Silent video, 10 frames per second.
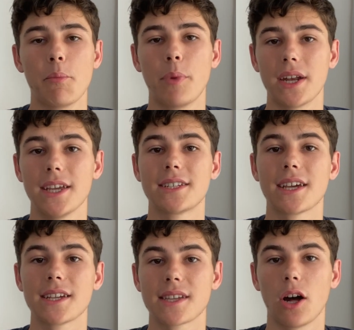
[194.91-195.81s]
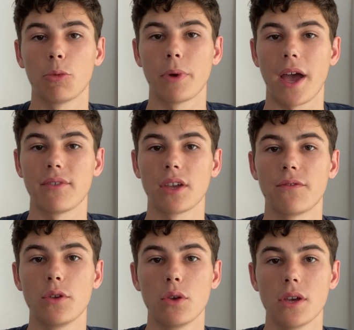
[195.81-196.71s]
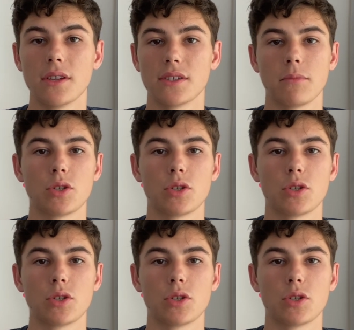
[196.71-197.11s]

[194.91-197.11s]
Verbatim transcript: but it does help having a few years